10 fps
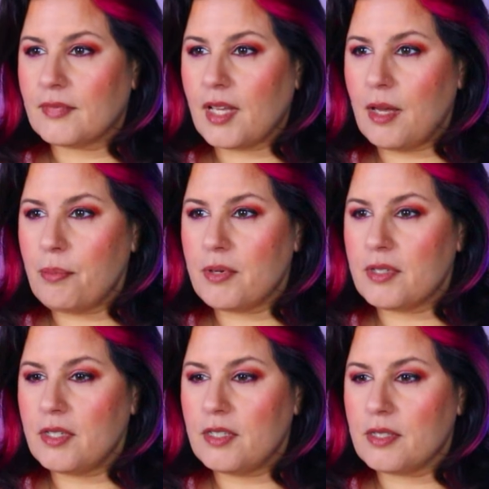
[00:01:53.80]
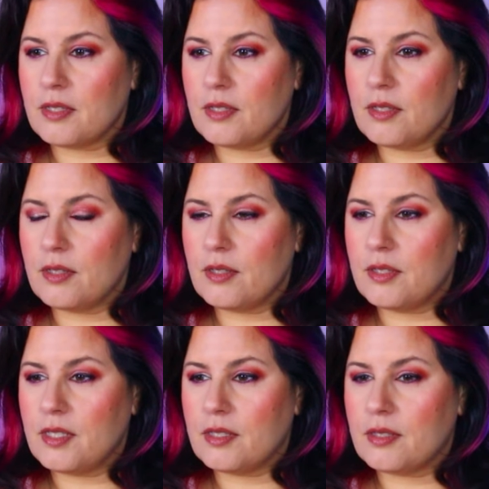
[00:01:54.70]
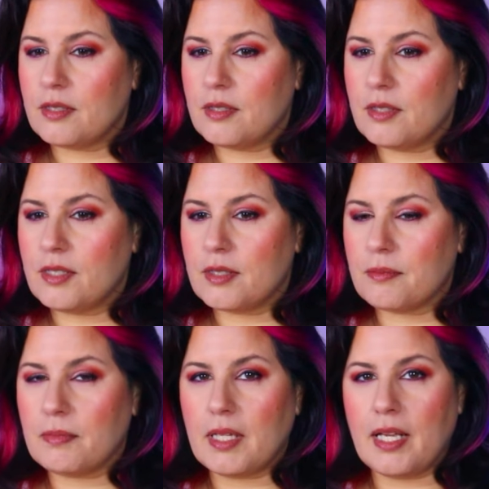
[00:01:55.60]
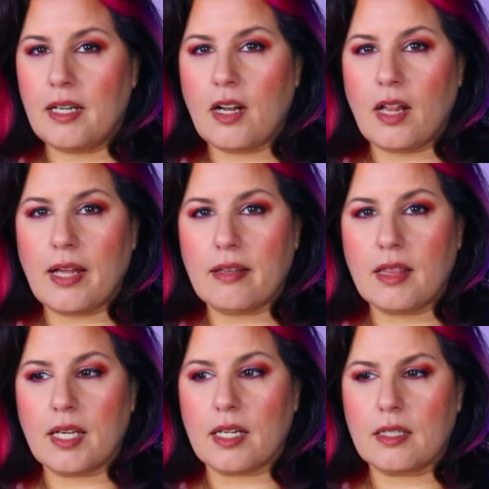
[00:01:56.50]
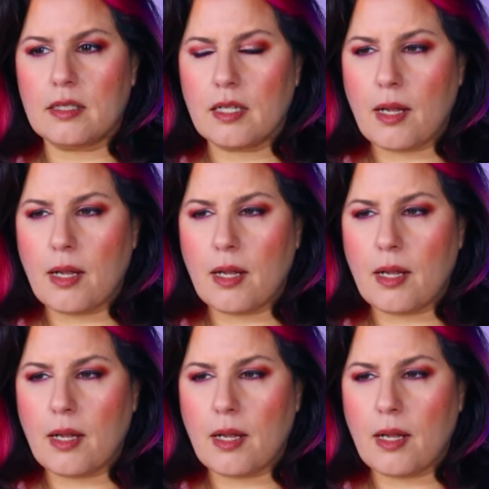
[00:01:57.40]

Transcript: Okay, Percy, you're just laying it all out there.